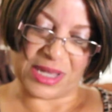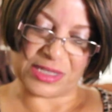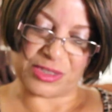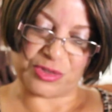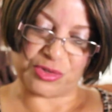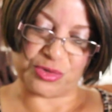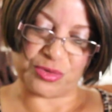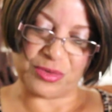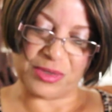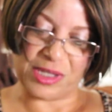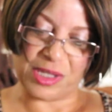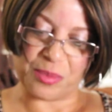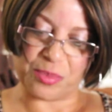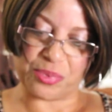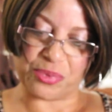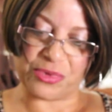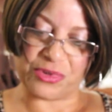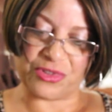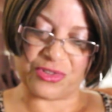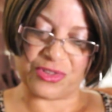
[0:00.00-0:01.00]
I truly
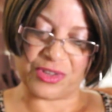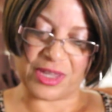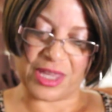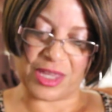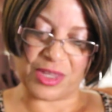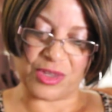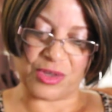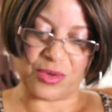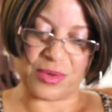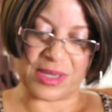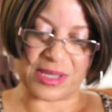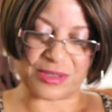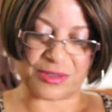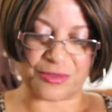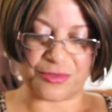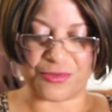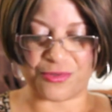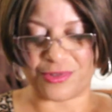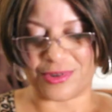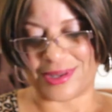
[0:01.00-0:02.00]
appreciate you as
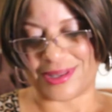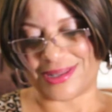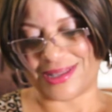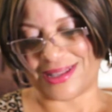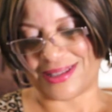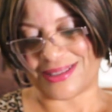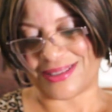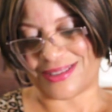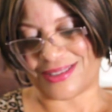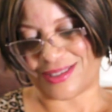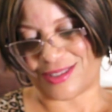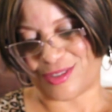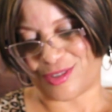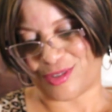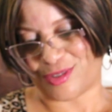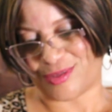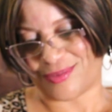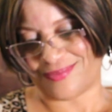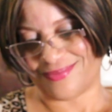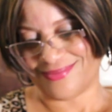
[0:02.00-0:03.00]
a friend and
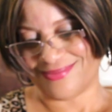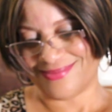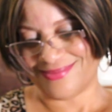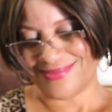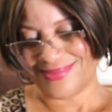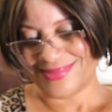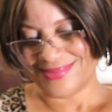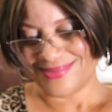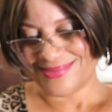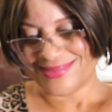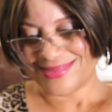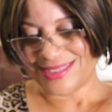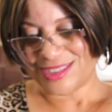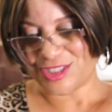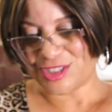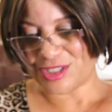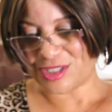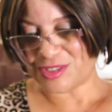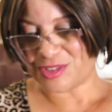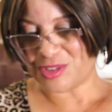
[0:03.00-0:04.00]
sister.
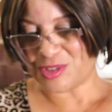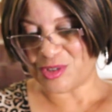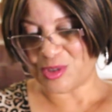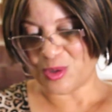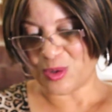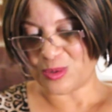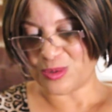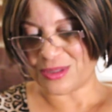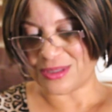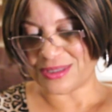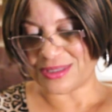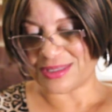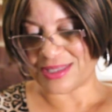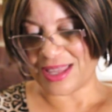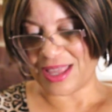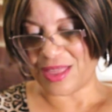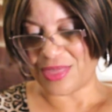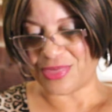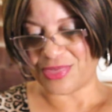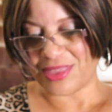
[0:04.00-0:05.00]
Just a note to
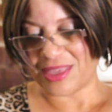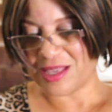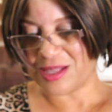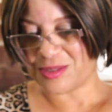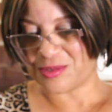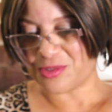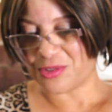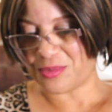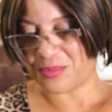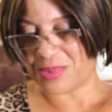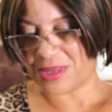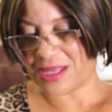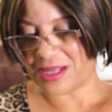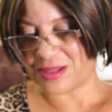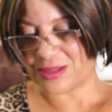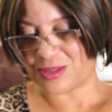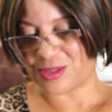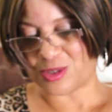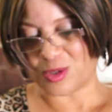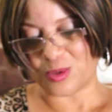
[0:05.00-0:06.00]
say thanks for
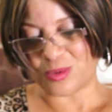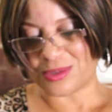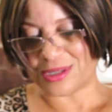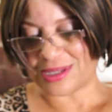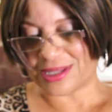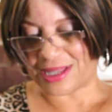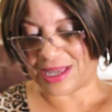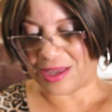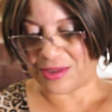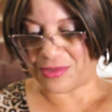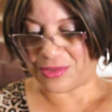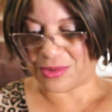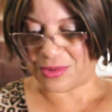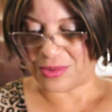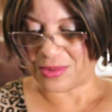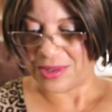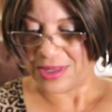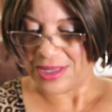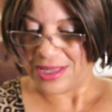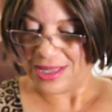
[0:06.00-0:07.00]
being so
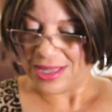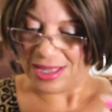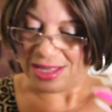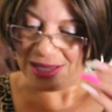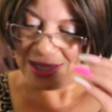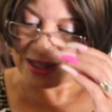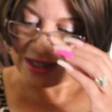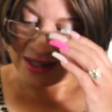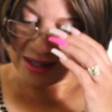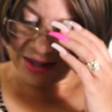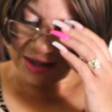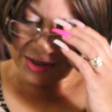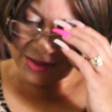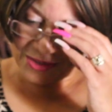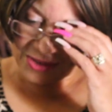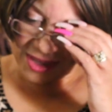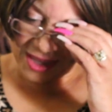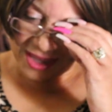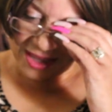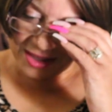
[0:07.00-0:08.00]
delightful.
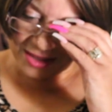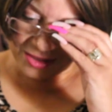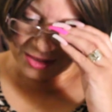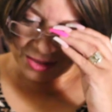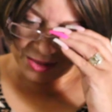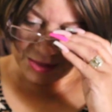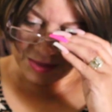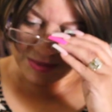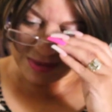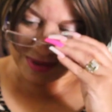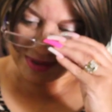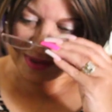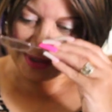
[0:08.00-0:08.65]
Love, Hazel,